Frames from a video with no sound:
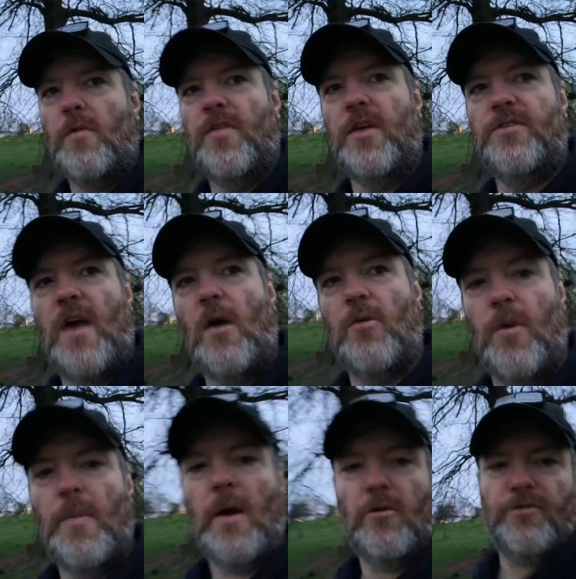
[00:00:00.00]
of this out and
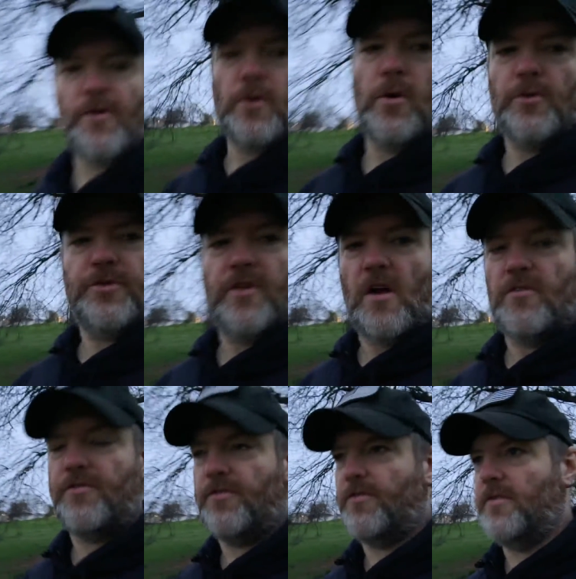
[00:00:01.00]
about photo
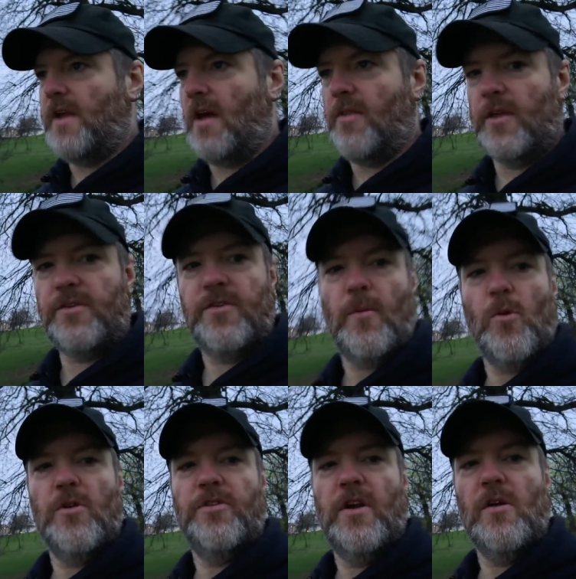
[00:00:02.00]
stuff now that summer
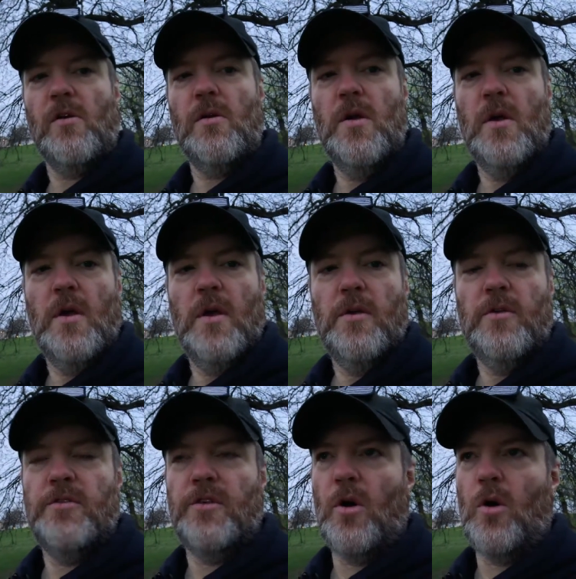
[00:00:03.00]
is here.
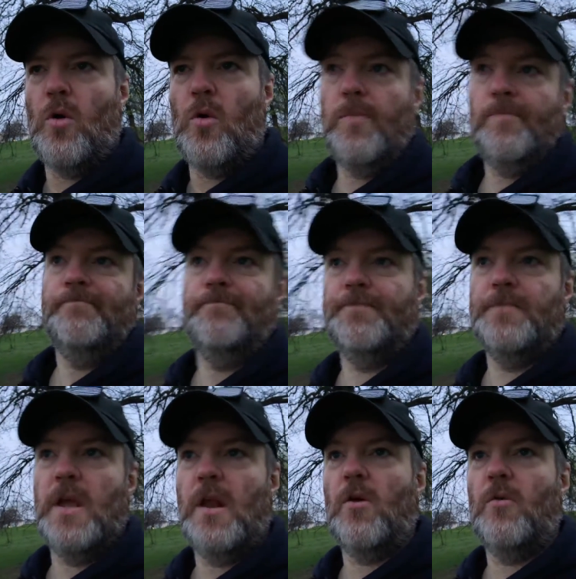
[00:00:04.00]
So
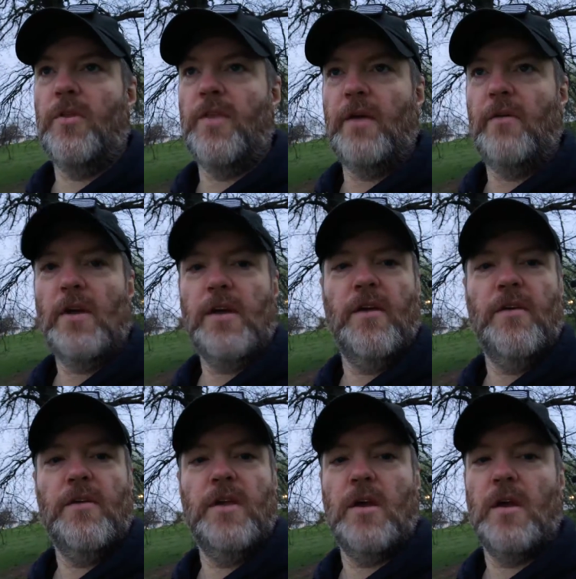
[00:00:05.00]
you know, with any luck, you,
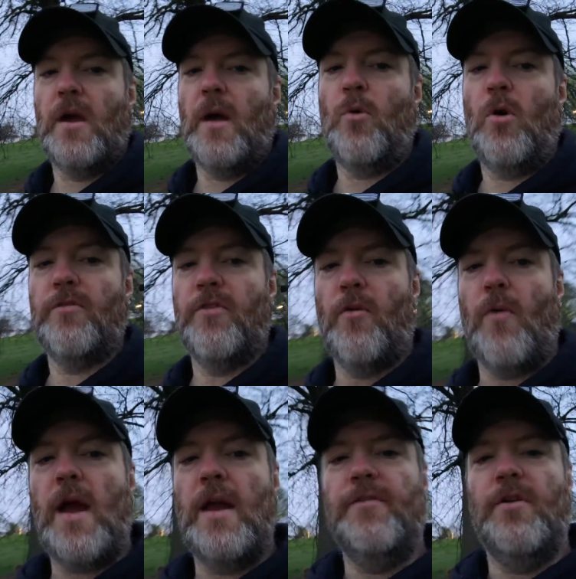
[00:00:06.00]
you can come along for the
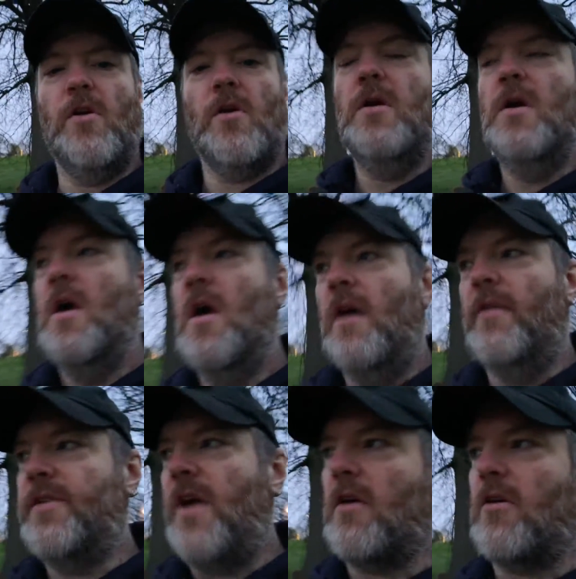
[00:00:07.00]
ride if you're
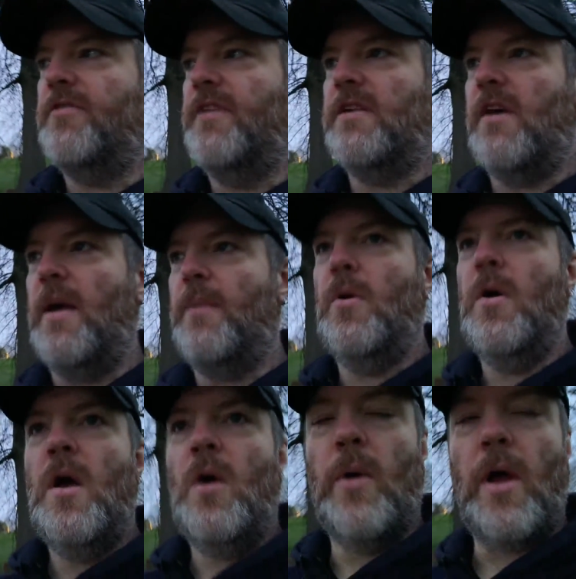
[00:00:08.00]
photography type.
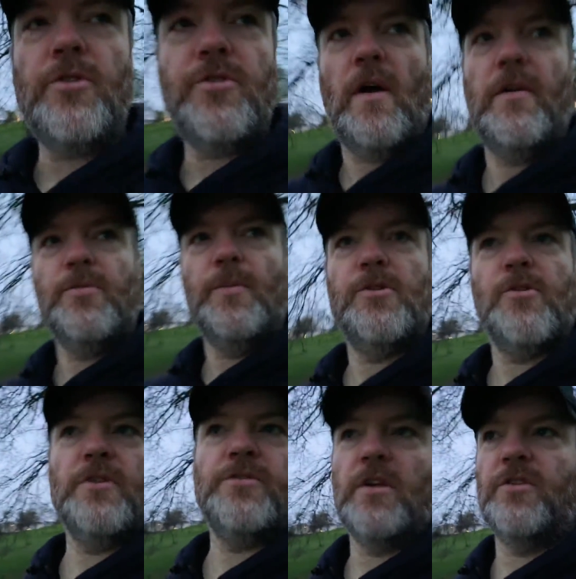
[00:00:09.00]
We also have some
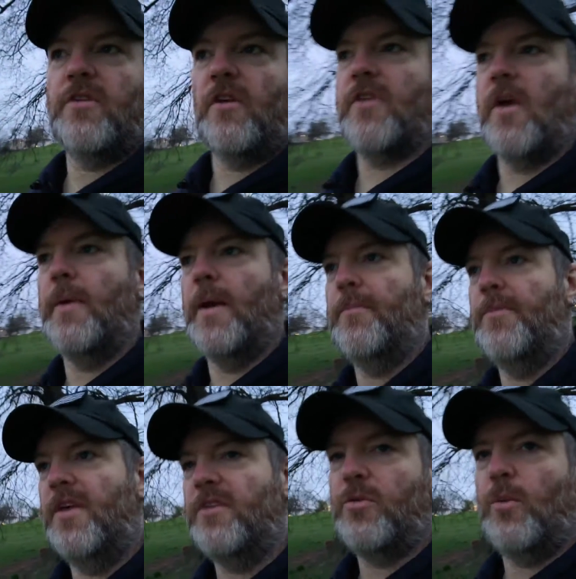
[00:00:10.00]
interesting stuff coming up
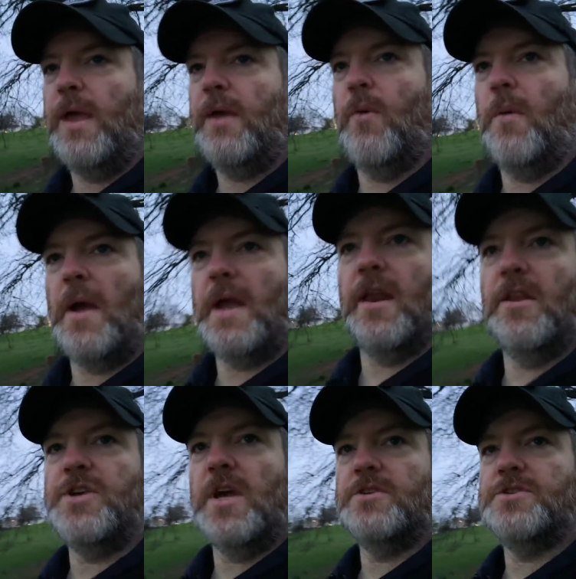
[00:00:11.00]
this week. We might get a
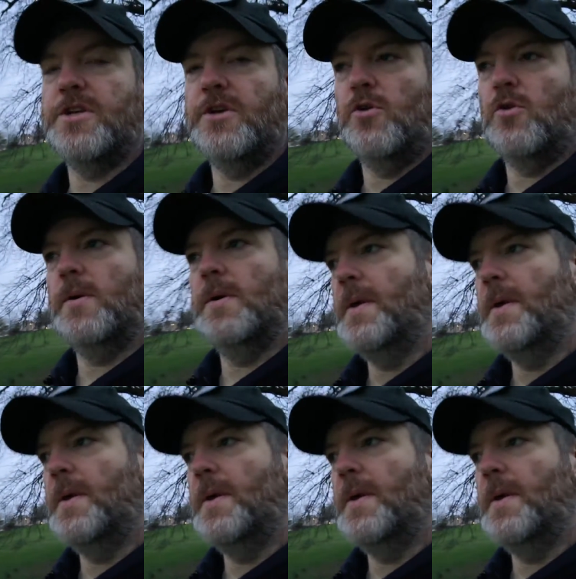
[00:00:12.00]
chance to